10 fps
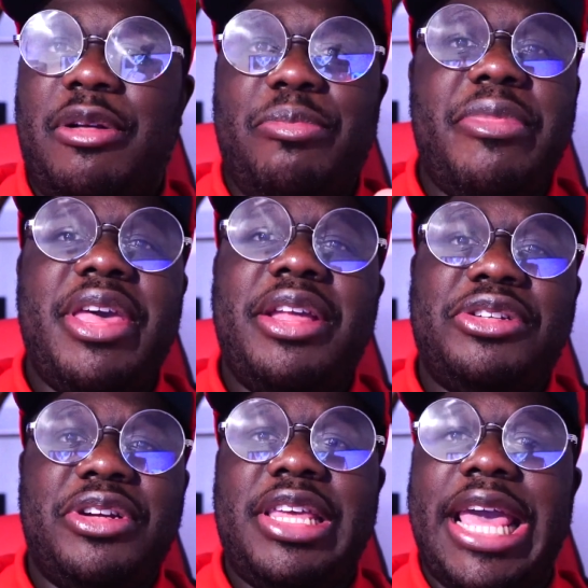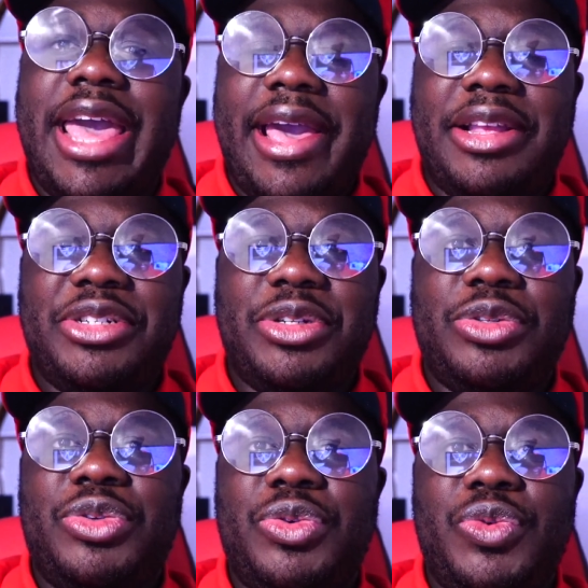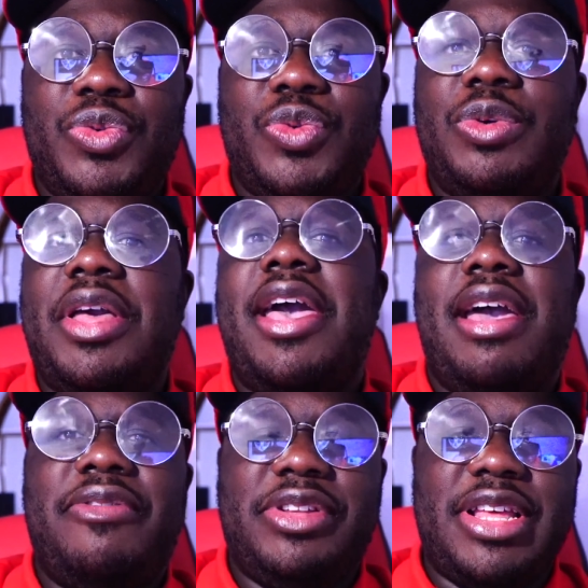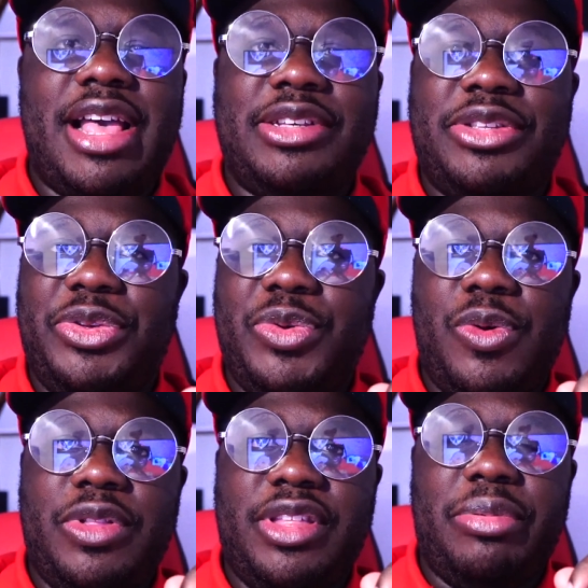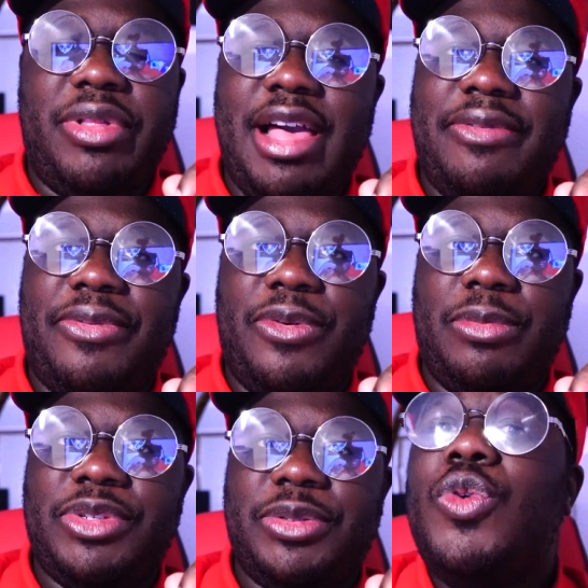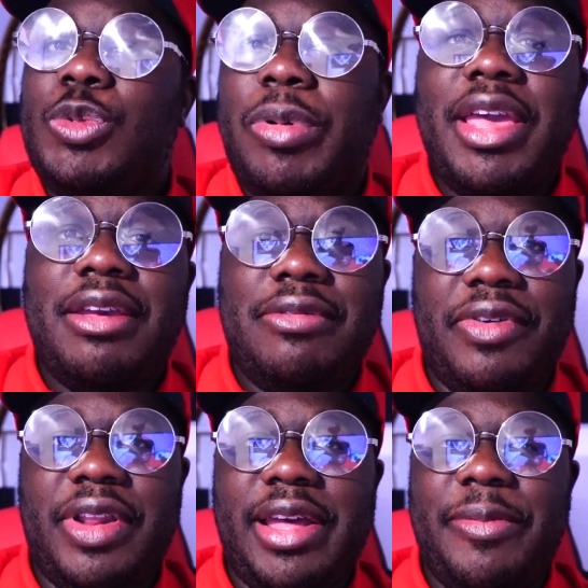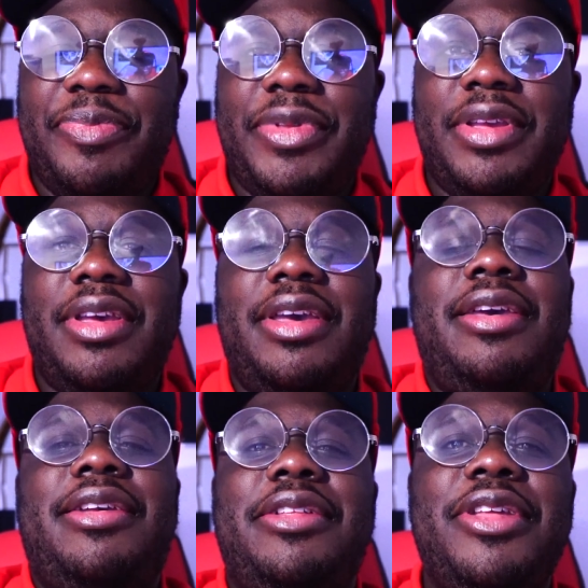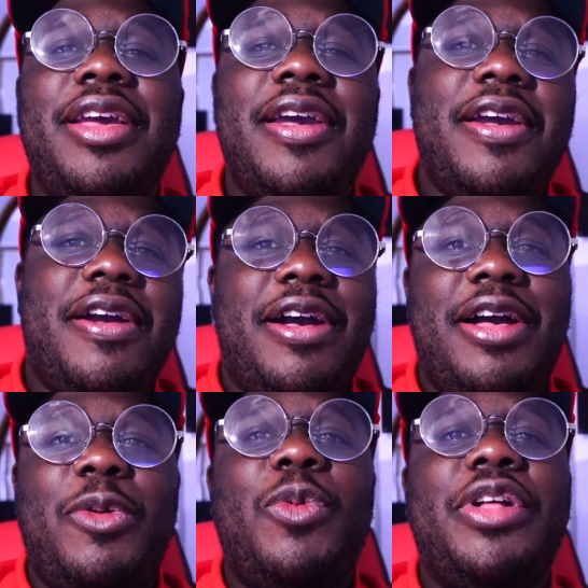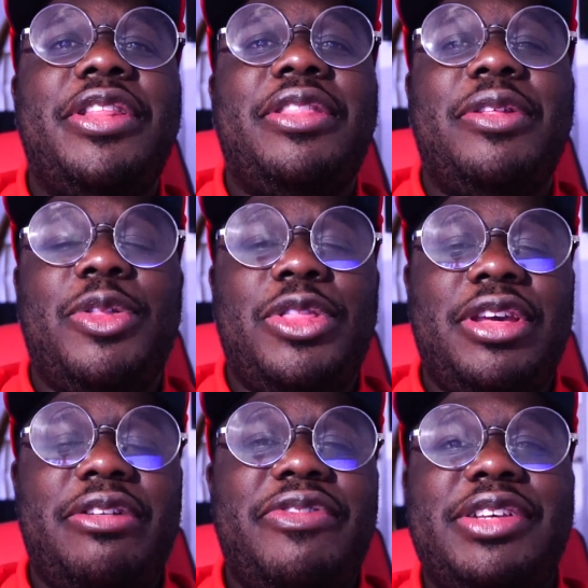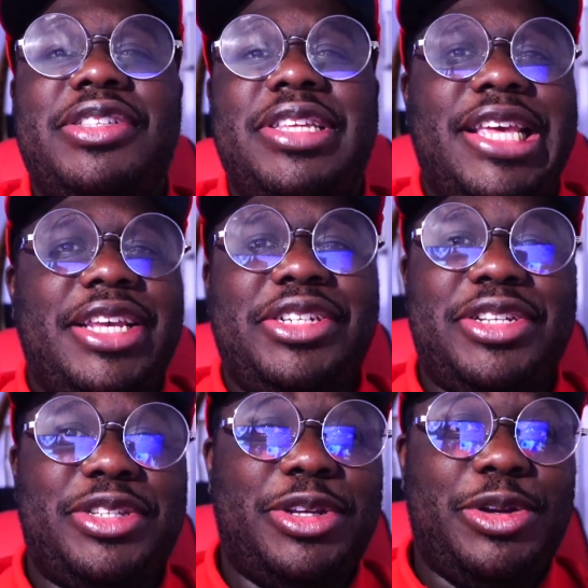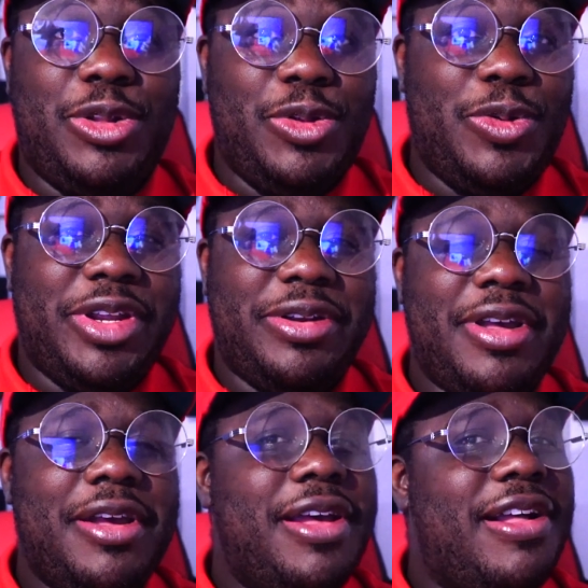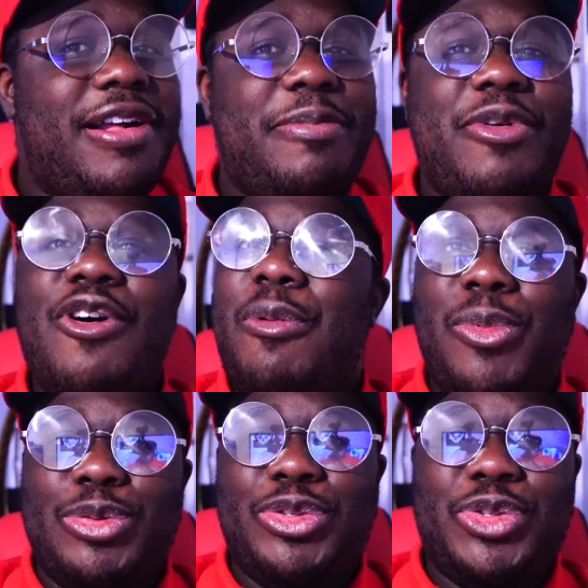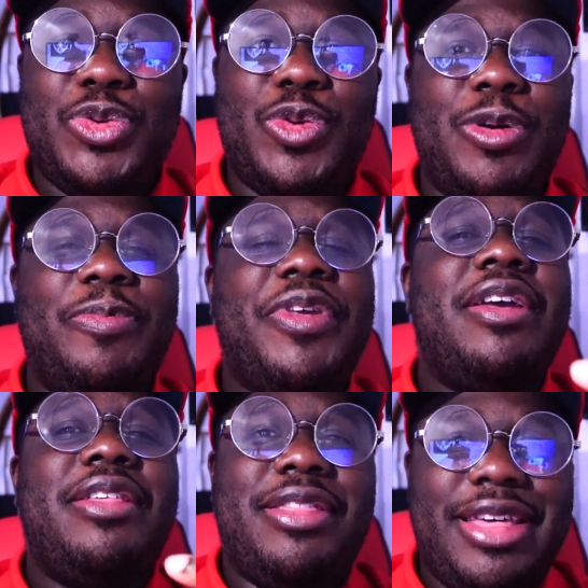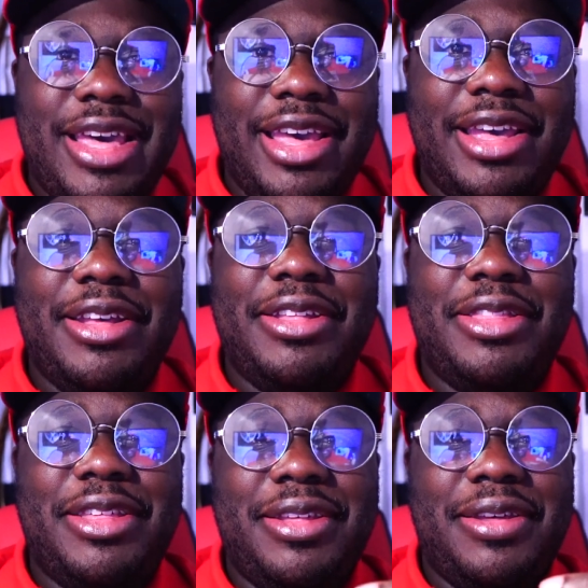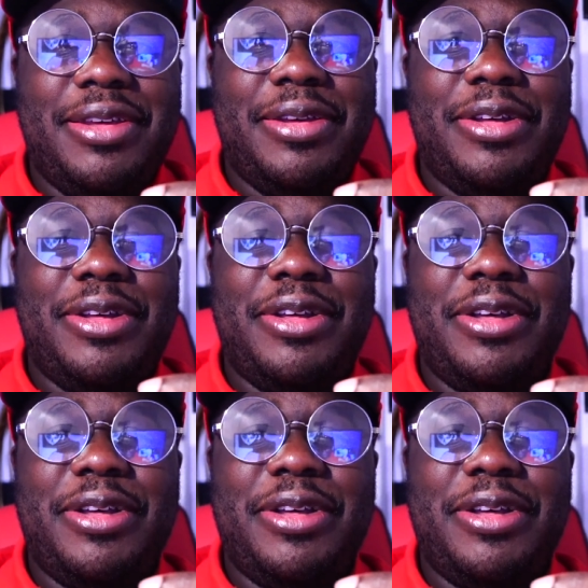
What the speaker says: major cash to advertise to you on their platforms, who's paying for that? And when the investigation is concluded, I'm almost sure that the